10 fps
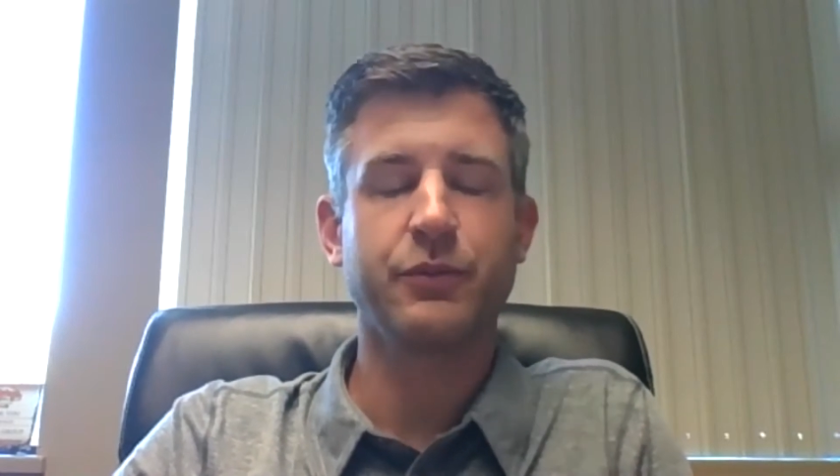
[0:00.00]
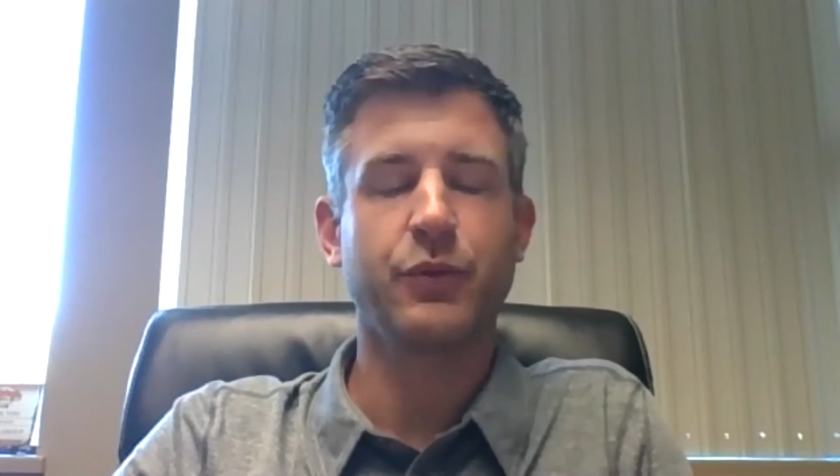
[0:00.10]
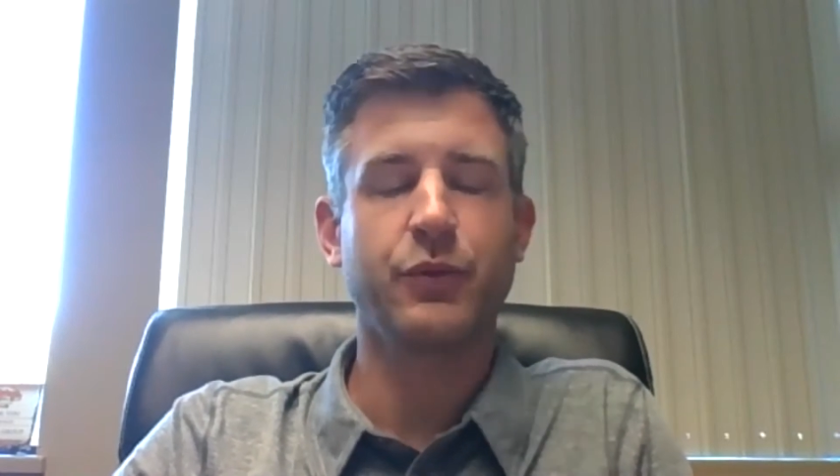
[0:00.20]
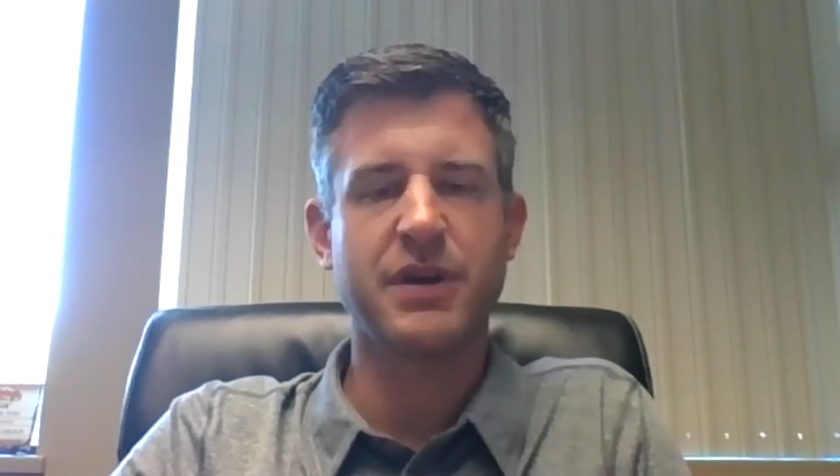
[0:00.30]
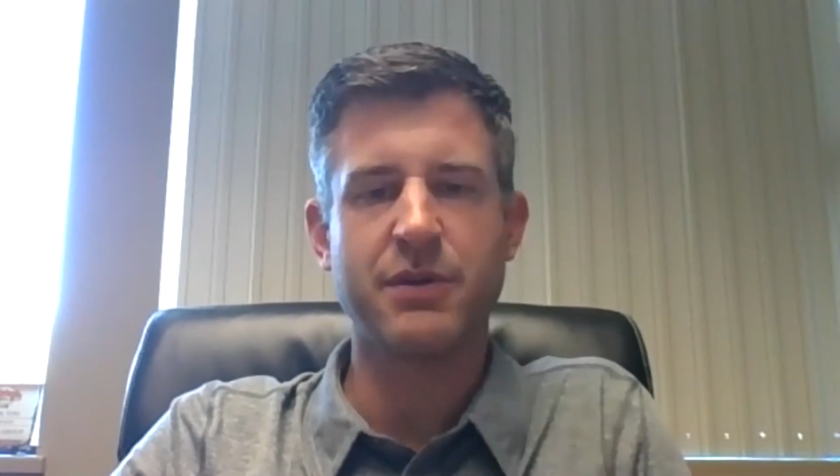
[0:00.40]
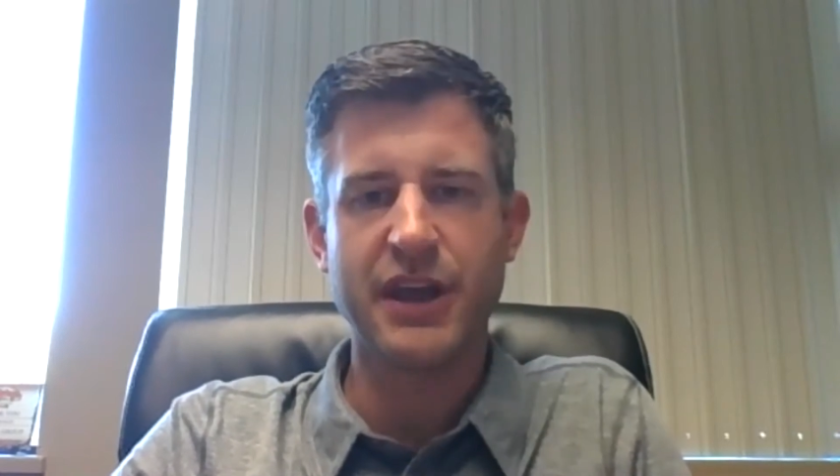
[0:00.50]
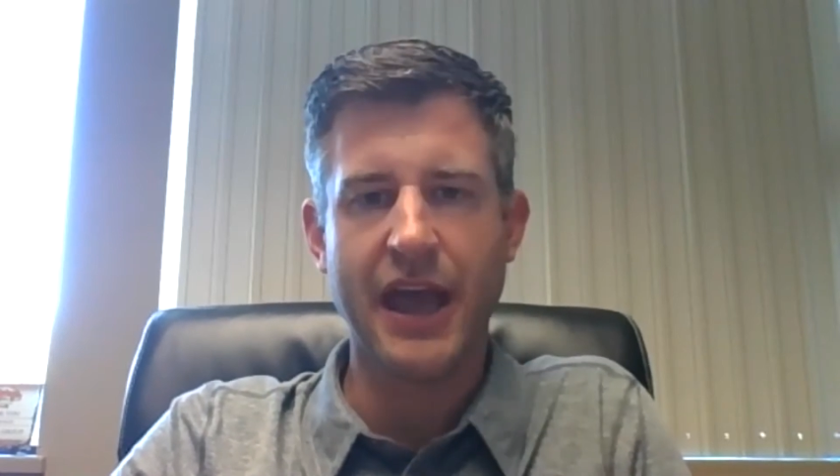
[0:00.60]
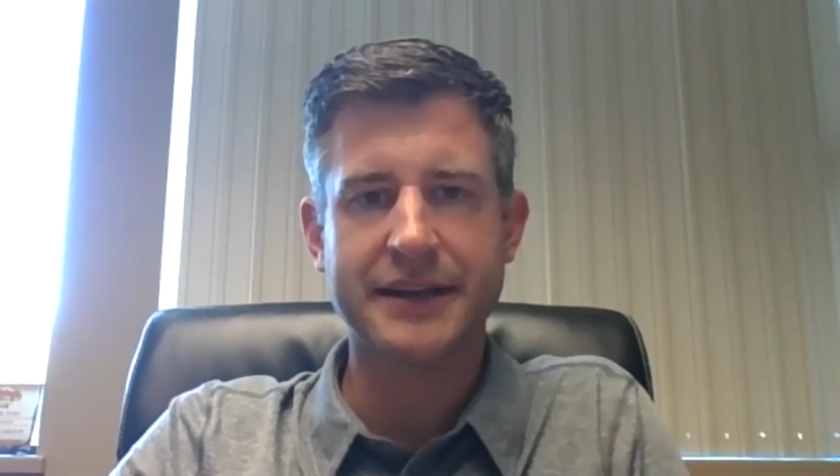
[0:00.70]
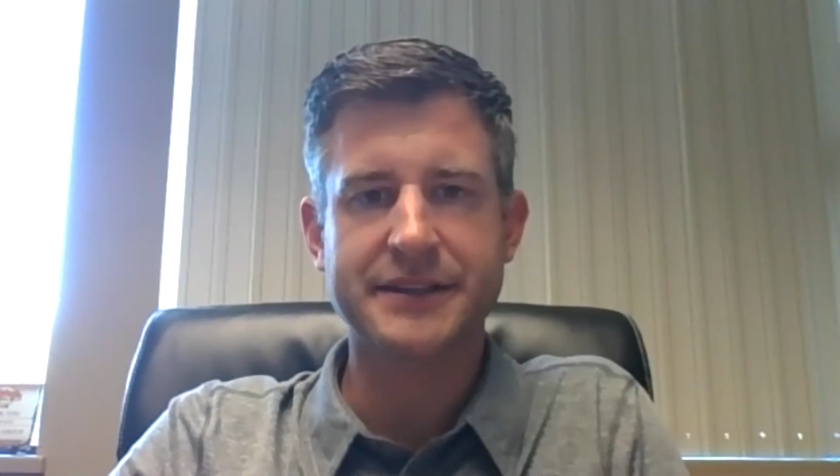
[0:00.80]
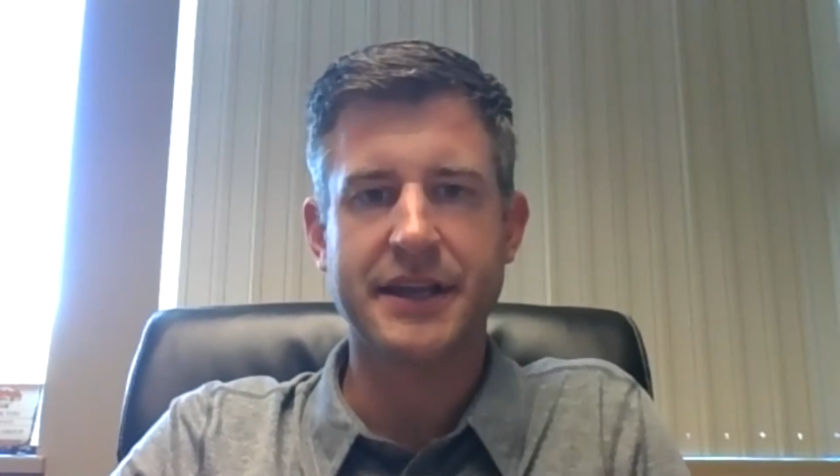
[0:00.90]
We had
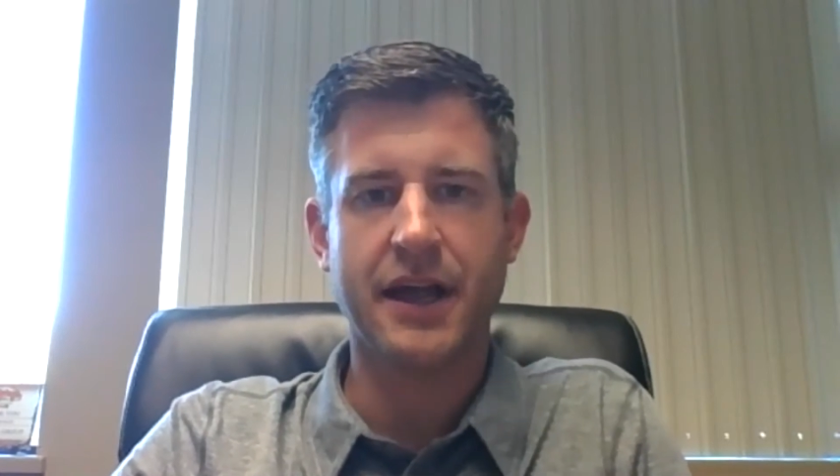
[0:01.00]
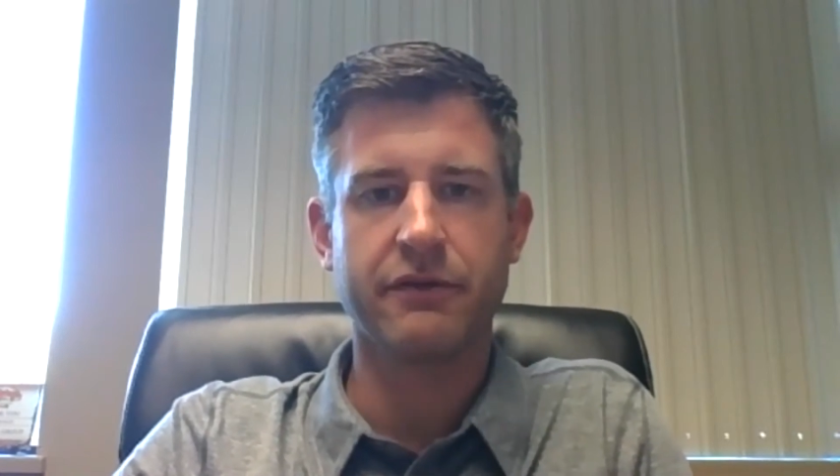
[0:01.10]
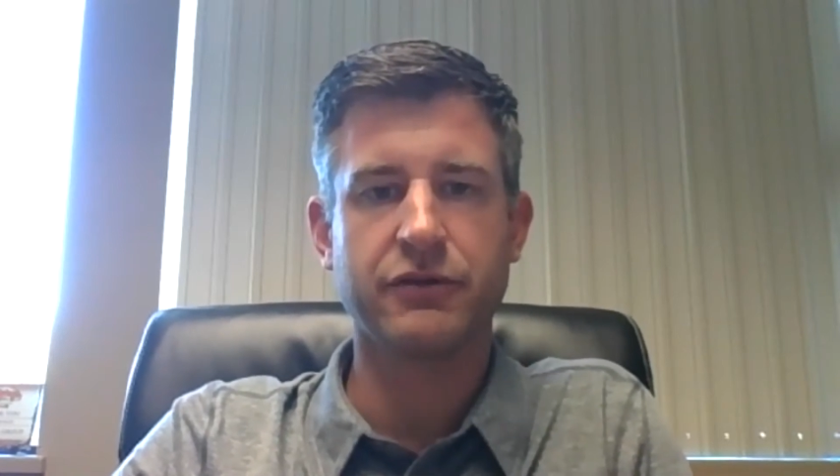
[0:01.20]
PBX of